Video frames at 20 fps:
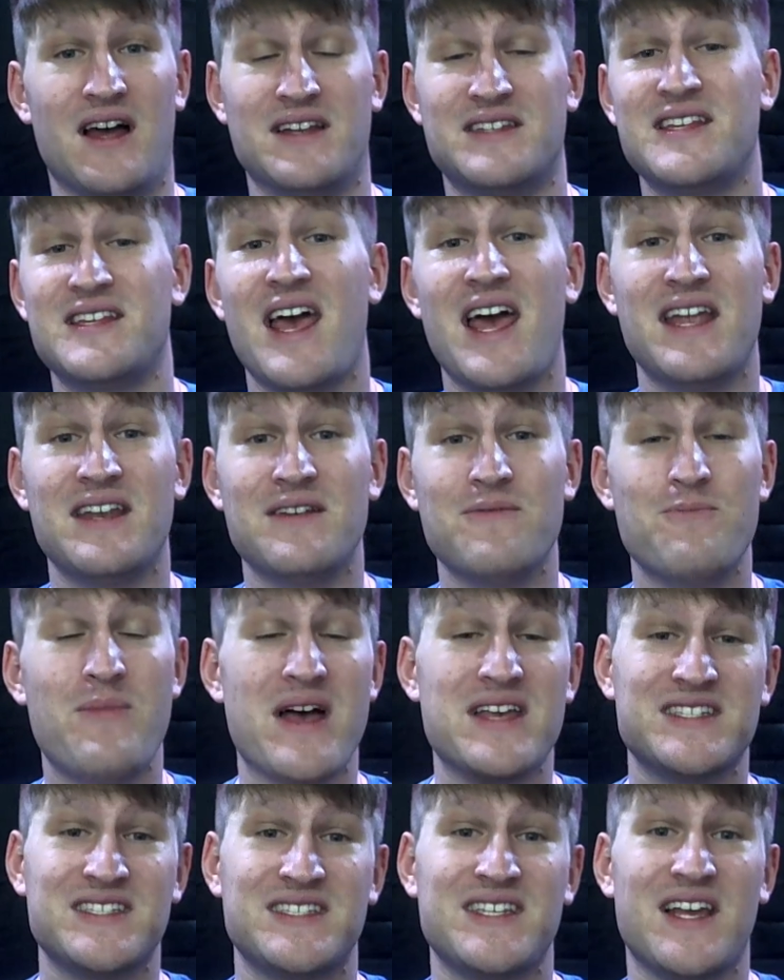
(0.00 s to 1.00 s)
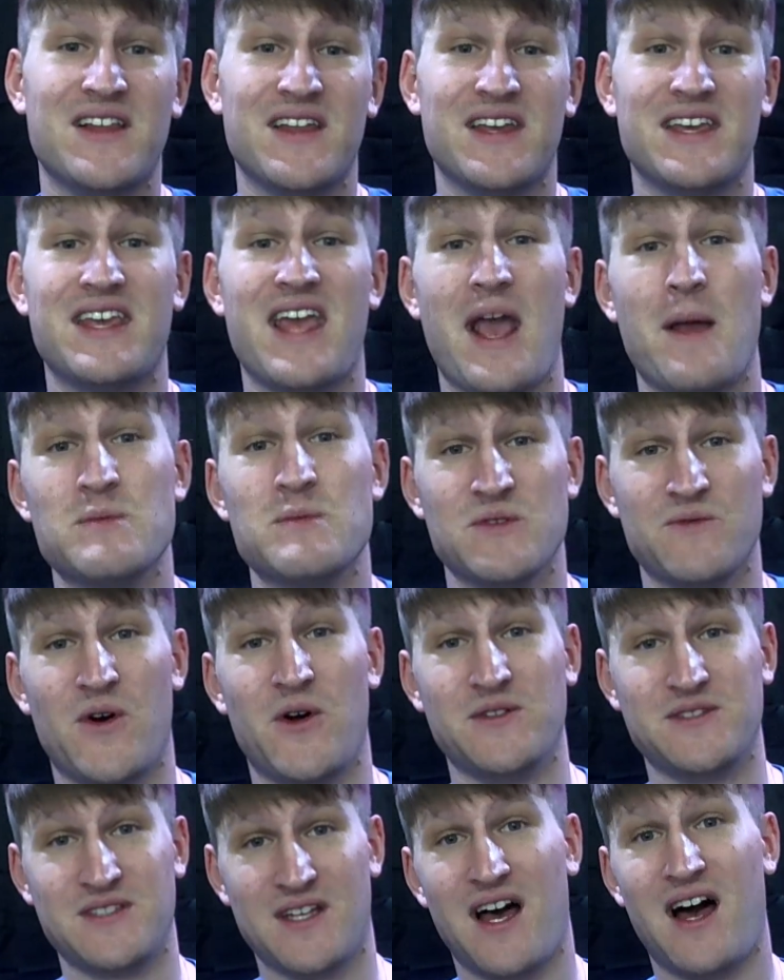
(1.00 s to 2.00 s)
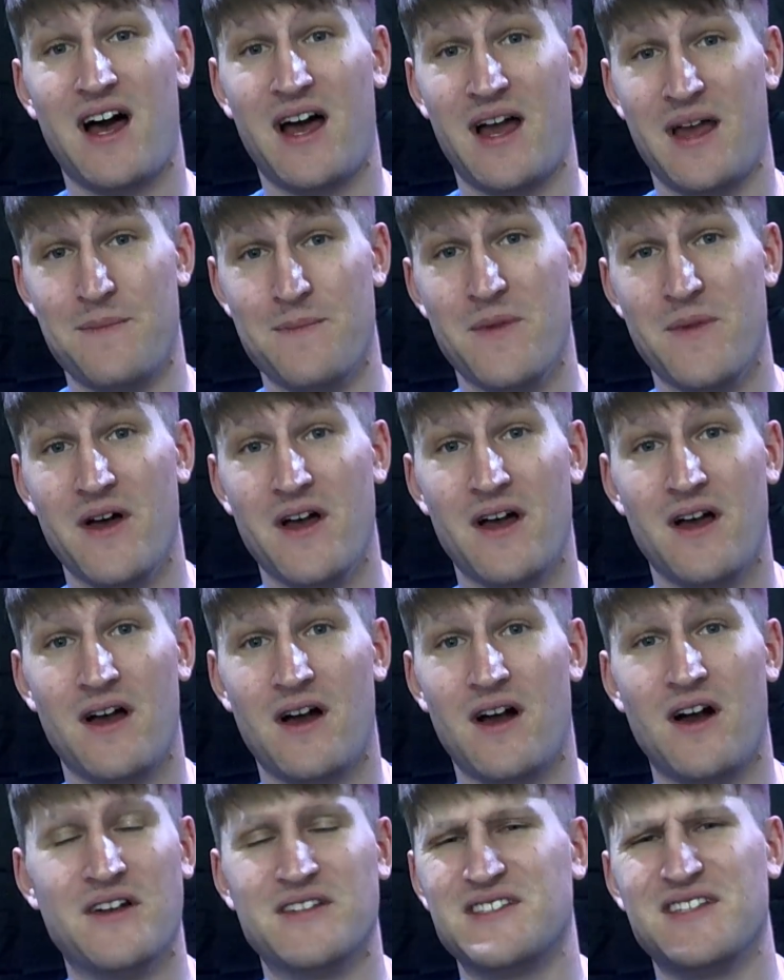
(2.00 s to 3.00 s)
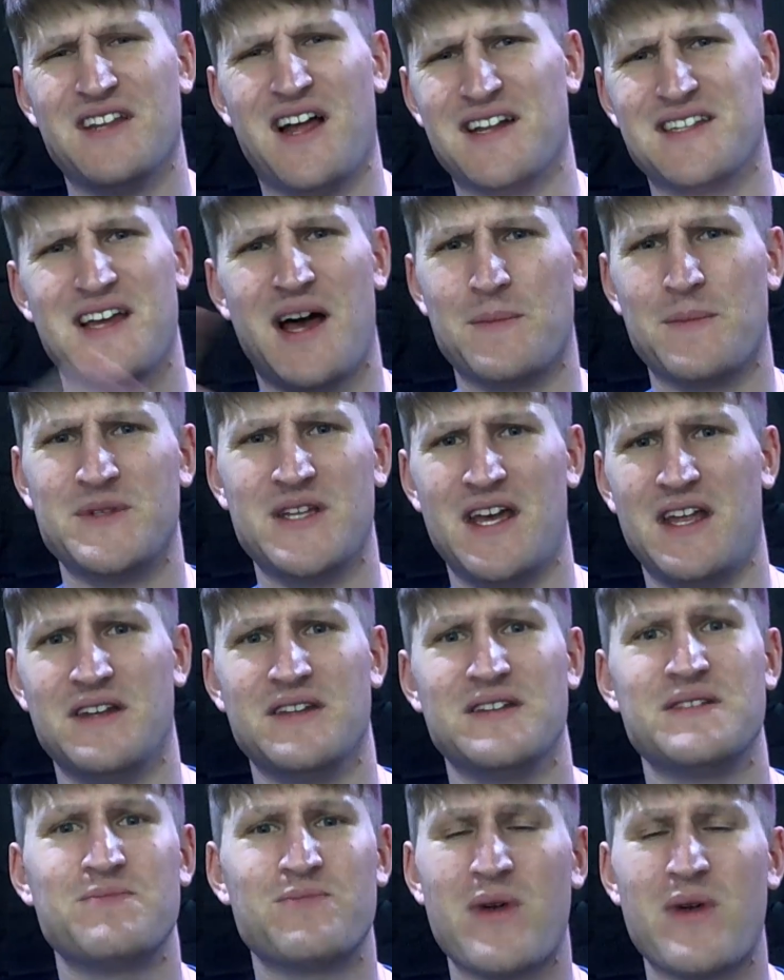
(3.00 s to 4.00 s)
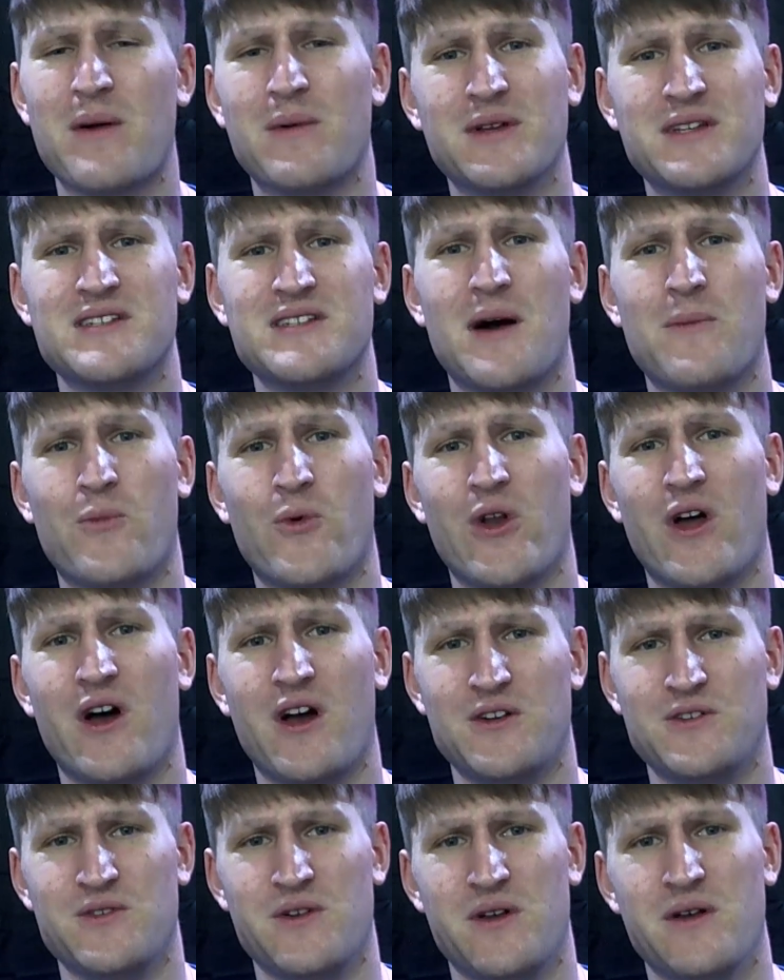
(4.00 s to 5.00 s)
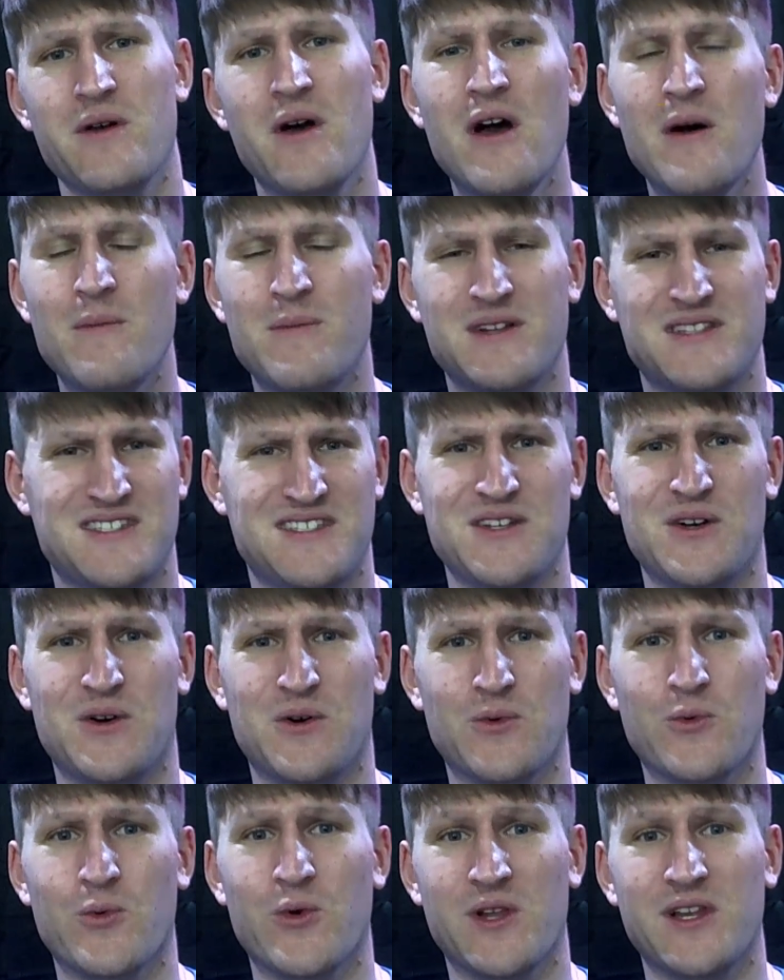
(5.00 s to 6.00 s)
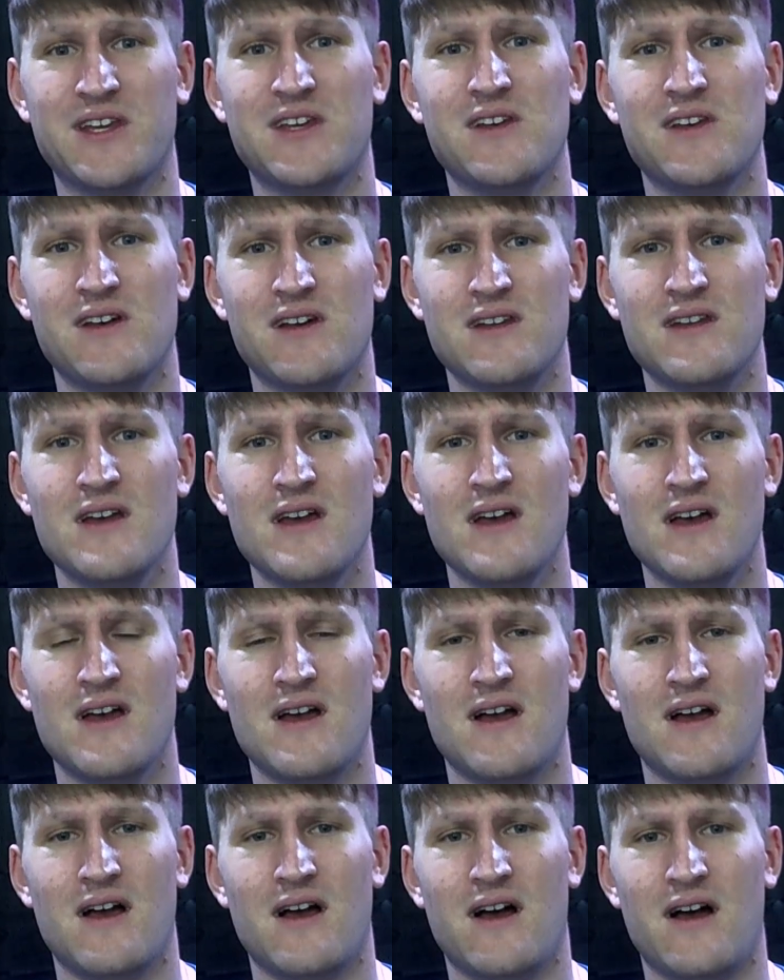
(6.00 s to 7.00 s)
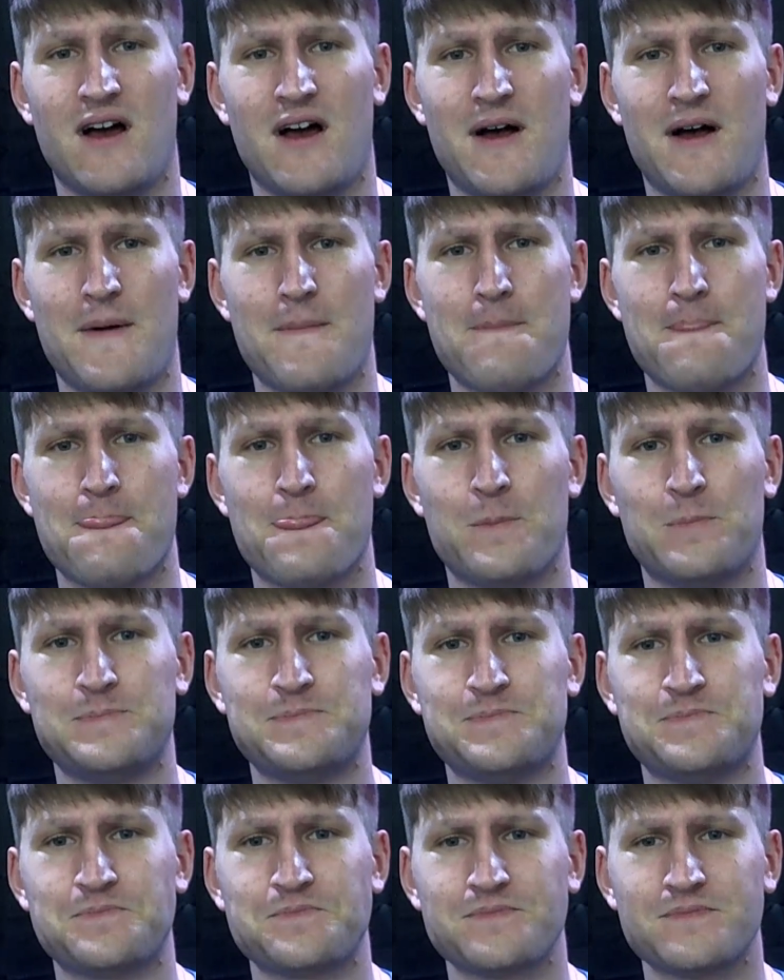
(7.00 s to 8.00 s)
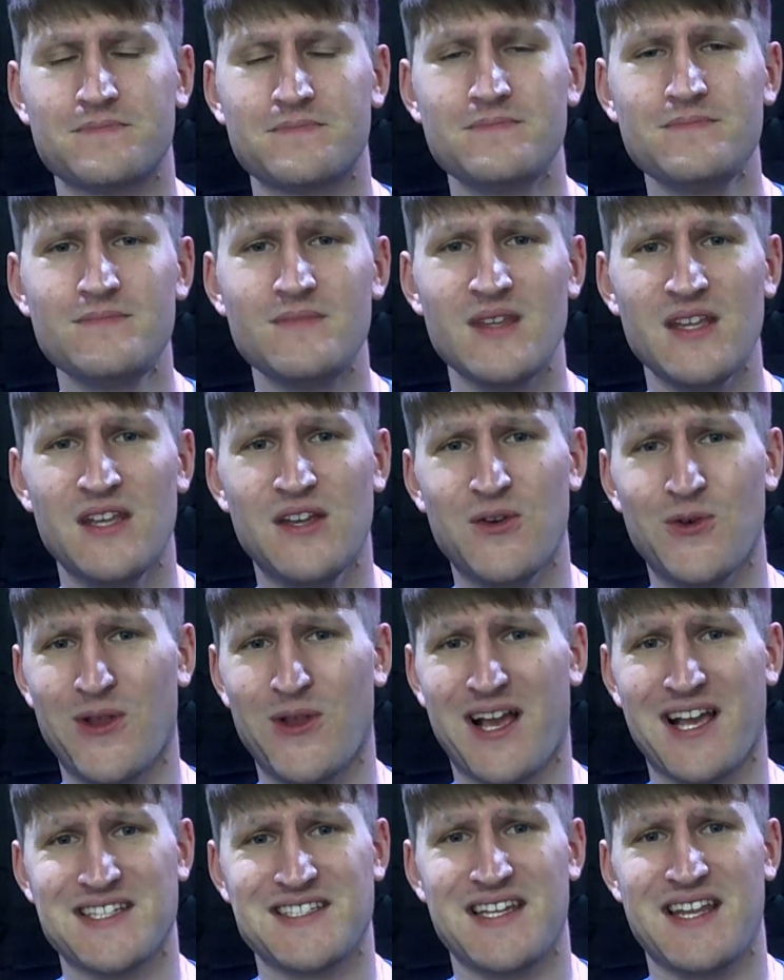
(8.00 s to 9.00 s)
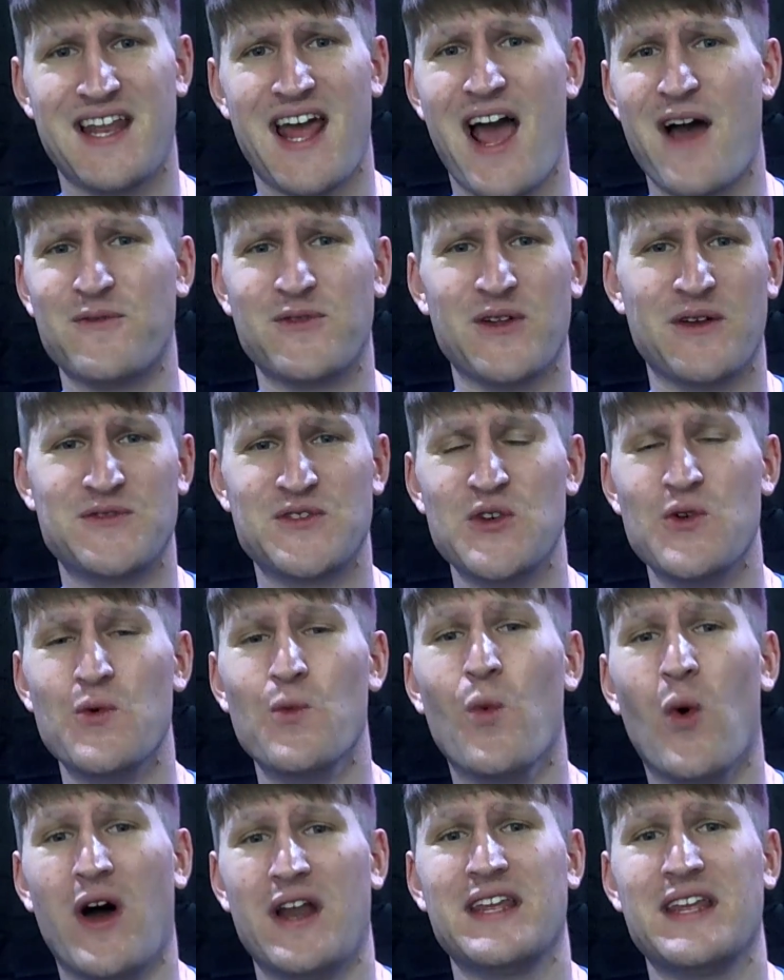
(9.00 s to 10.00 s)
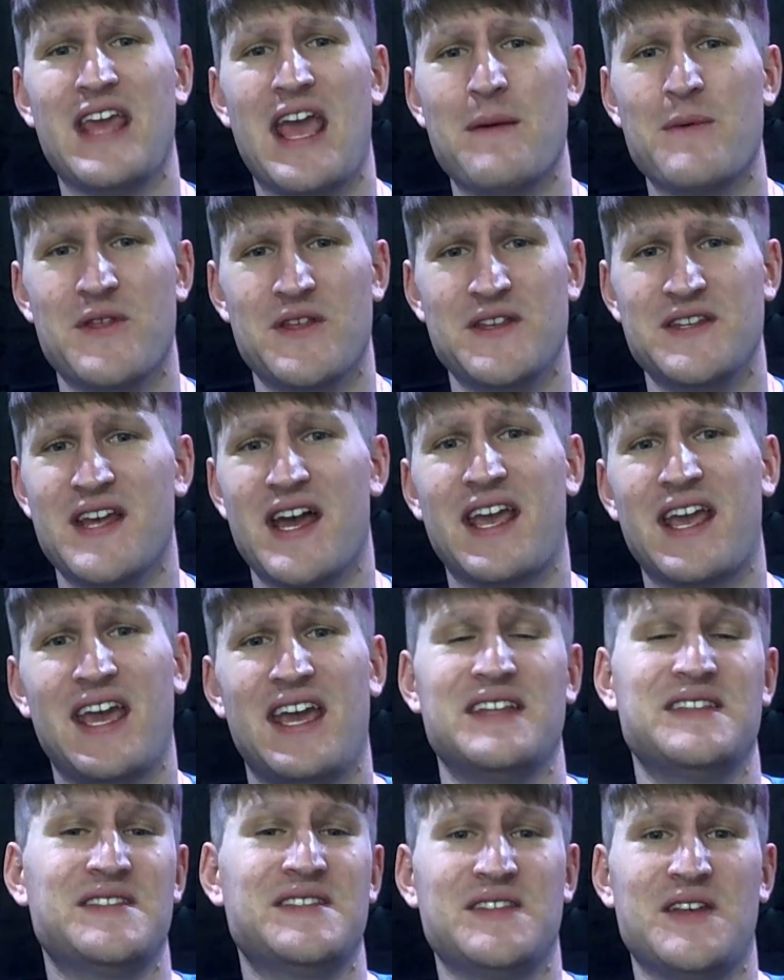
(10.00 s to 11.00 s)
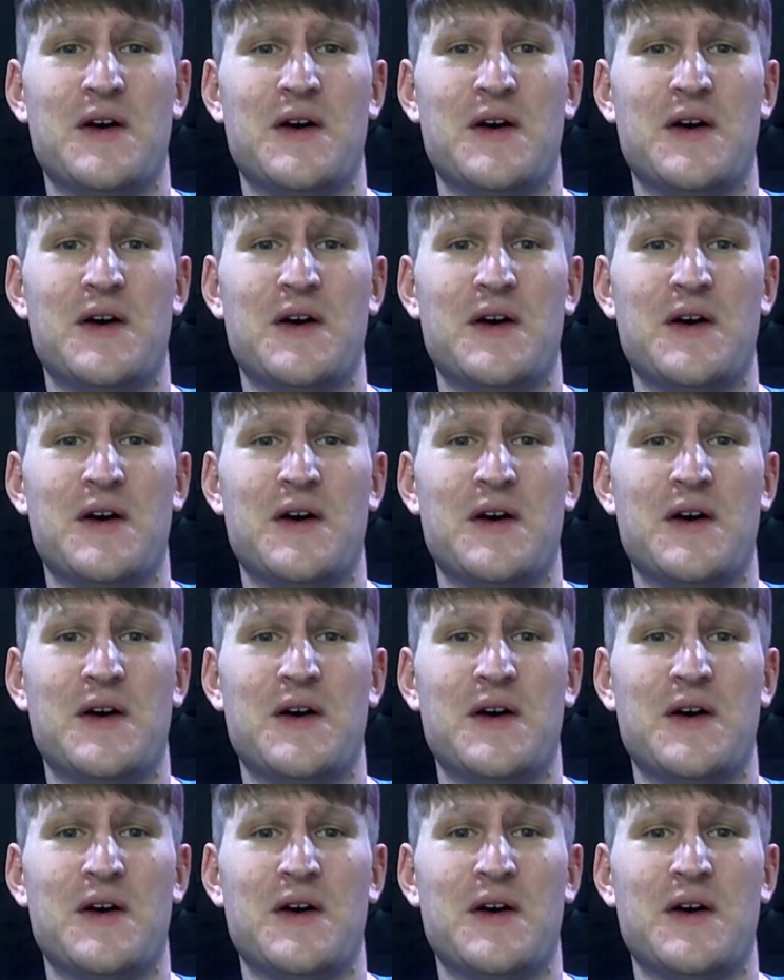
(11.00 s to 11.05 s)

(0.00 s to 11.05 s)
10 best-selling games of all time. Or it's not top 10, probably top 100, but still really good. Um, like I said, Half-Life 2 won Game of the Decade at